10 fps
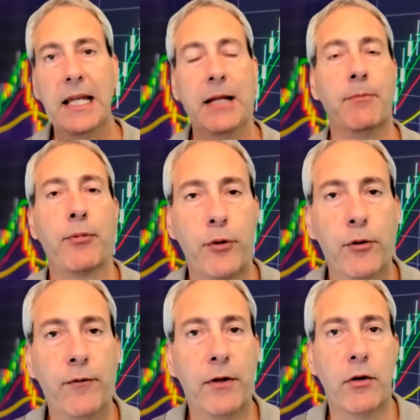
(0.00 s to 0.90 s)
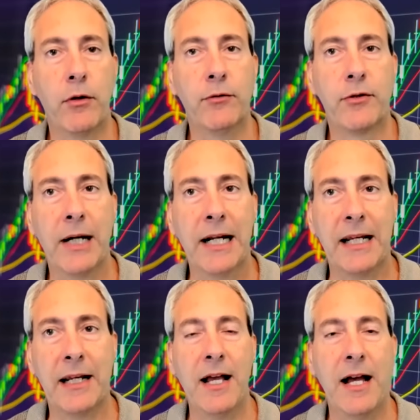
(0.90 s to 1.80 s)
improve your own
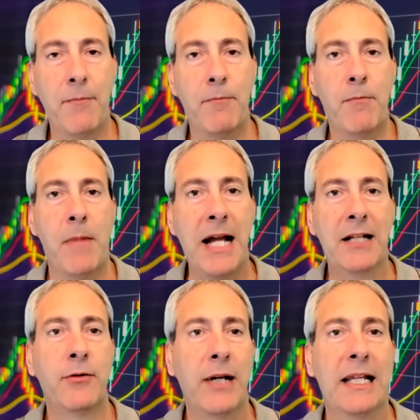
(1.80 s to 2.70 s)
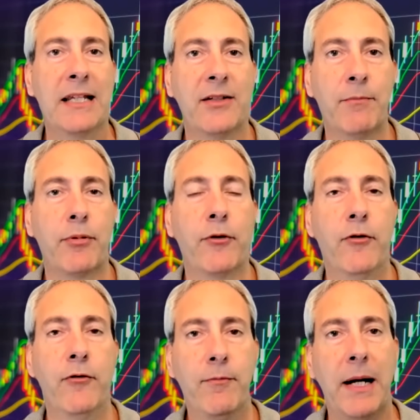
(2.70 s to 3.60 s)
trading. My trading is
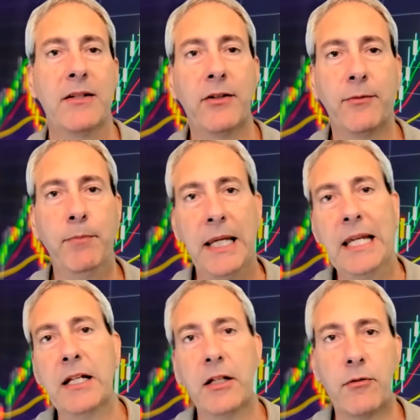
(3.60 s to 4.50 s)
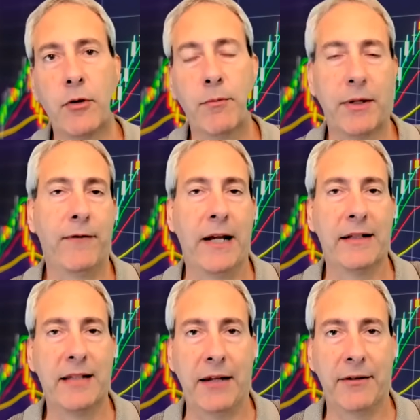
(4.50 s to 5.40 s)
improved by just being in a group with
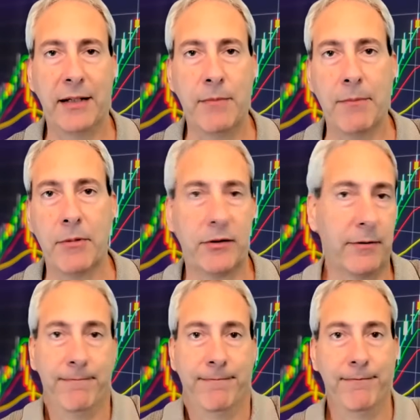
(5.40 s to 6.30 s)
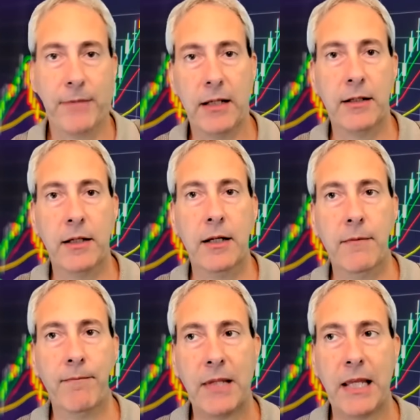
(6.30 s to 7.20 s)
fantastic members. Okay.
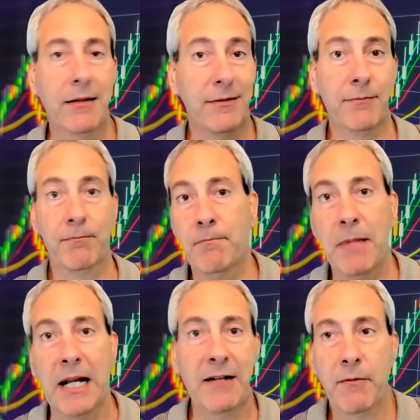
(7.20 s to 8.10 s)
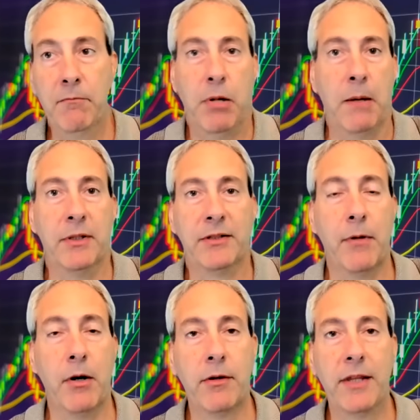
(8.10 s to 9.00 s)
Okay. Many of them probably
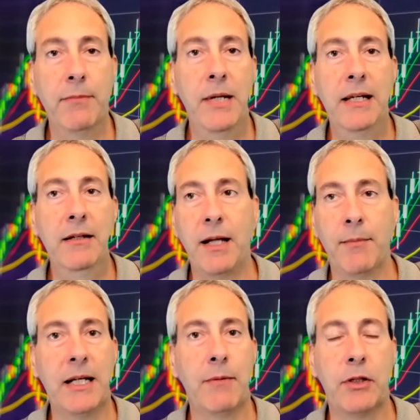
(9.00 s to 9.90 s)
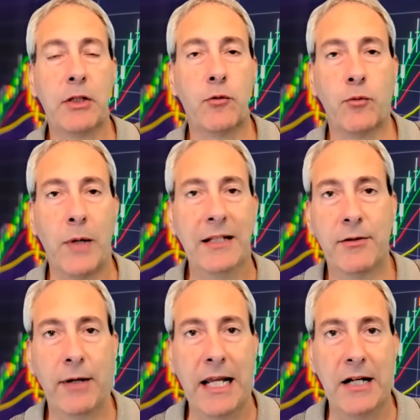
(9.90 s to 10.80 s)
smarter than me, coming up with great
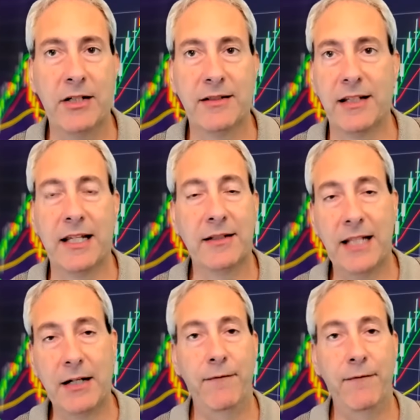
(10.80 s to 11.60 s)
strategies and things that